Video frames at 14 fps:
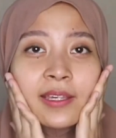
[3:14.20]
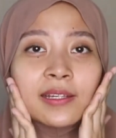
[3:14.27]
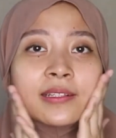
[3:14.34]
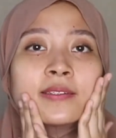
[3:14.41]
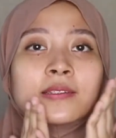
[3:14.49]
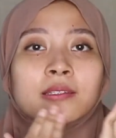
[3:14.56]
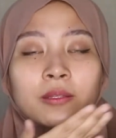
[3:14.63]

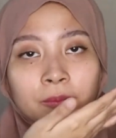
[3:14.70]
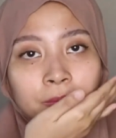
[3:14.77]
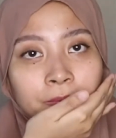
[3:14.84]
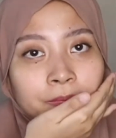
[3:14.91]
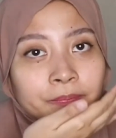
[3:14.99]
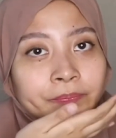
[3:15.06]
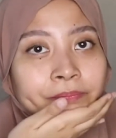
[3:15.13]
this.
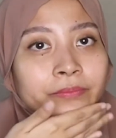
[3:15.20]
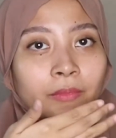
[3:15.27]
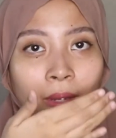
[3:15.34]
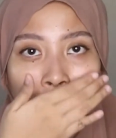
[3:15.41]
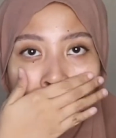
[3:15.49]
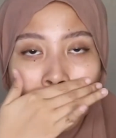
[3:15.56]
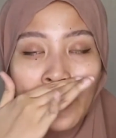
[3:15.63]

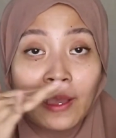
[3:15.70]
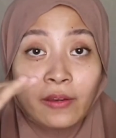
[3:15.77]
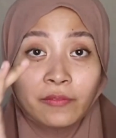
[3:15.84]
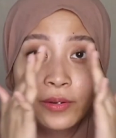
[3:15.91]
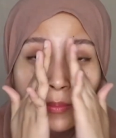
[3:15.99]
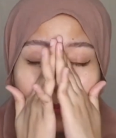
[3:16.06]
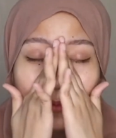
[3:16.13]

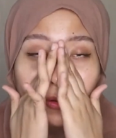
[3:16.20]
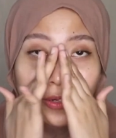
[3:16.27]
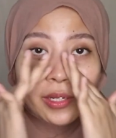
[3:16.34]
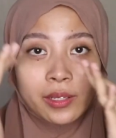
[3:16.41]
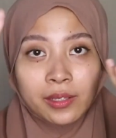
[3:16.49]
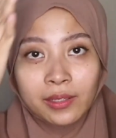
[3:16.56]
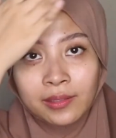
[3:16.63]
Every
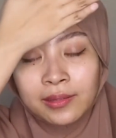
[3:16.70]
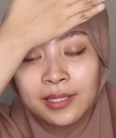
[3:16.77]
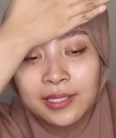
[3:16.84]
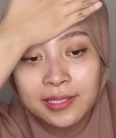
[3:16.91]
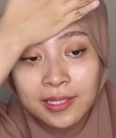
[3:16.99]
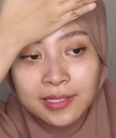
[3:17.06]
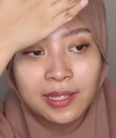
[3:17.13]
morning,
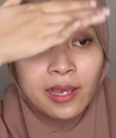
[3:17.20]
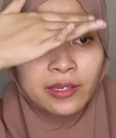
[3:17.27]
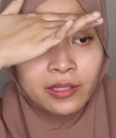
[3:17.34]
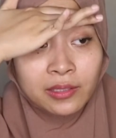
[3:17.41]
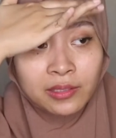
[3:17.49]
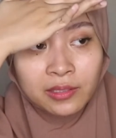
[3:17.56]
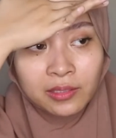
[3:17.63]
this is
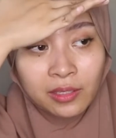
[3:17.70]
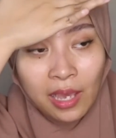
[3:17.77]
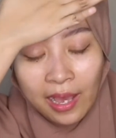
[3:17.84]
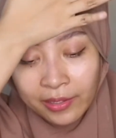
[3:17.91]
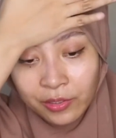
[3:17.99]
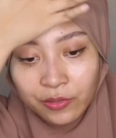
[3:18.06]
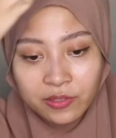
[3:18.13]
I
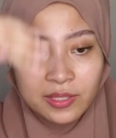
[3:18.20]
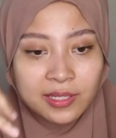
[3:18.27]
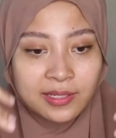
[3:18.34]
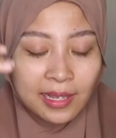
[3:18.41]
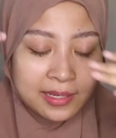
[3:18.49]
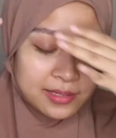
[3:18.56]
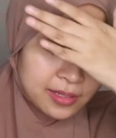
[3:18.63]
use
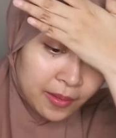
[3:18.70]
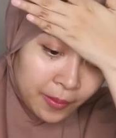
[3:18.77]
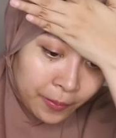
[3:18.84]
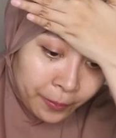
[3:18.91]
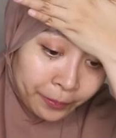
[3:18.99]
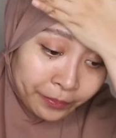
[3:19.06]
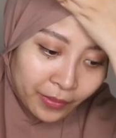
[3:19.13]
this as
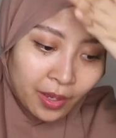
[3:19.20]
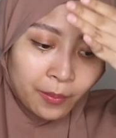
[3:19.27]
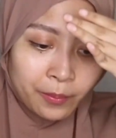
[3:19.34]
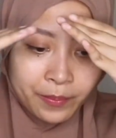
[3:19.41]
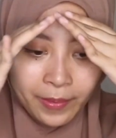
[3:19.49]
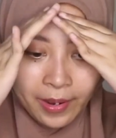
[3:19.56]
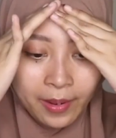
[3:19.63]
a
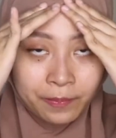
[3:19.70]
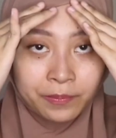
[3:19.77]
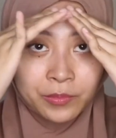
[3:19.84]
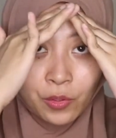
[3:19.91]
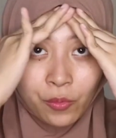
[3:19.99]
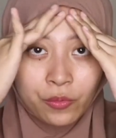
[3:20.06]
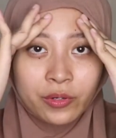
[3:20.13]

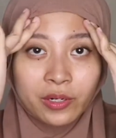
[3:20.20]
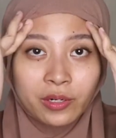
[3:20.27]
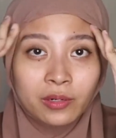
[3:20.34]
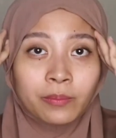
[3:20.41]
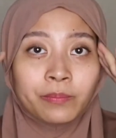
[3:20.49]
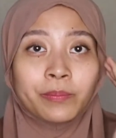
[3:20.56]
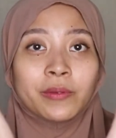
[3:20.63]
prep
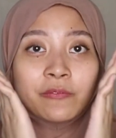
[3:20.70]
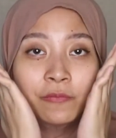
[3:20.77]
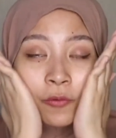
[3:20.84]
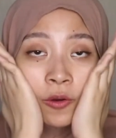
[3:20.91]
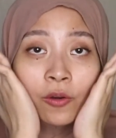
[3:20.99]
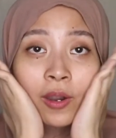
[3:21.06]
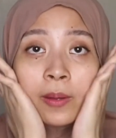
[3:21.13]
toner
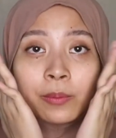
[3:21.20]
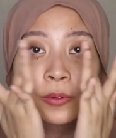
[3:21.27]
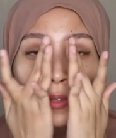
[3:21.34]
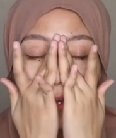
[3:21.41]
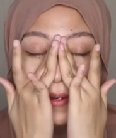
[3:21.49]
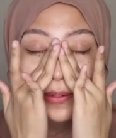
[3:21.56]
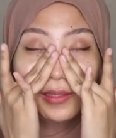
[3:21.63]
before I
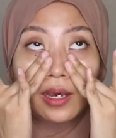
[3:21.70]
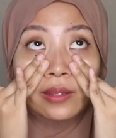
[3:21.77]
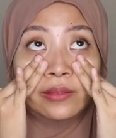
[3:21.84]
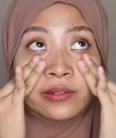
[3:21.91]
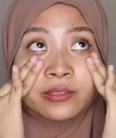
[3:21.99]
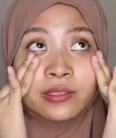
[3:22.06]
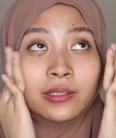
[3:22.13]
put any
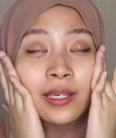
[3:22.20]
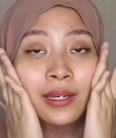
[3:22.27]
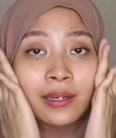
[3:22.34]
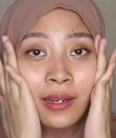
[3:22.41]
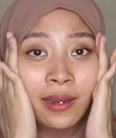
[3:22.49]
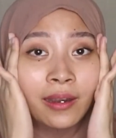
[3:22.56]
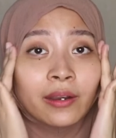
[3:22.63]
other
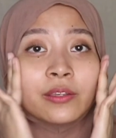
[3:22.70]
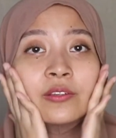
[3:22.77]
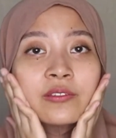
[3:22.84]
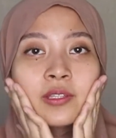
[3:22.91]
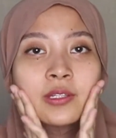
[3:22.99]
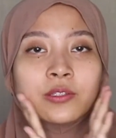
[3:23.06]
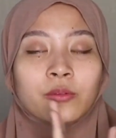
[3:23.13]
skincare. I
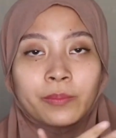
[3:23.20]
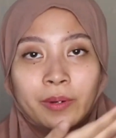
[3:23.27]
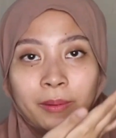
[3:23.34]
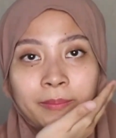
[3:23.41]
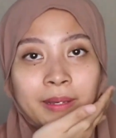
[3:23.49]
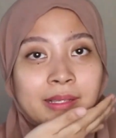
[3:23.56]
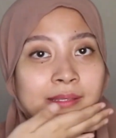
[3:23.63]
use this to
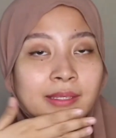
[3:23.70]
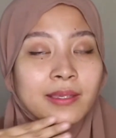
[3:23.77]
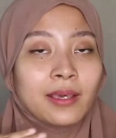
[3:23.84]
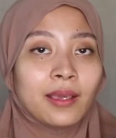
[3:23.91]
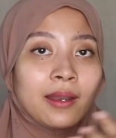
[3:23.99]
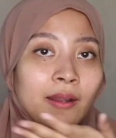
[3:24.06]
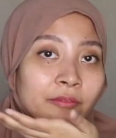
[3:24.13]
prep my
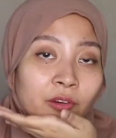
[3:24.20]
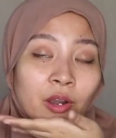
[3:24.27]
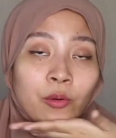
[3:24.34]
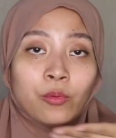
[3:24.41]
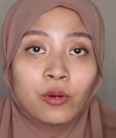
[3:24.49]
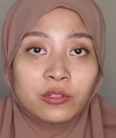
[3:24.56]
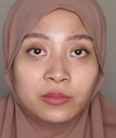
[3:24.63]
skin after
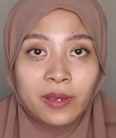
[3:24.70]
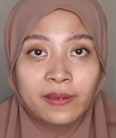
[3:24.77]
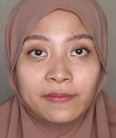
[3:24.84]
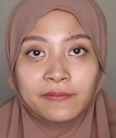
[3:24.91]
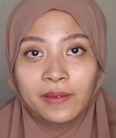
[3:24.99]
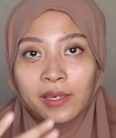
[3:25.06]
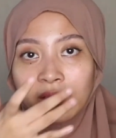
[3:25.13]
I wash
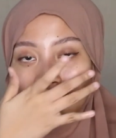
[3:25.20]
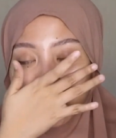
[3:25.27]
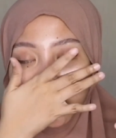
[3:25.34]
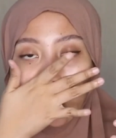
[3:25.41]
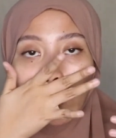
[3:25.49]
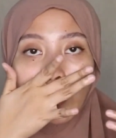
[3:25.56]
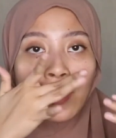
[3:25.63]
my face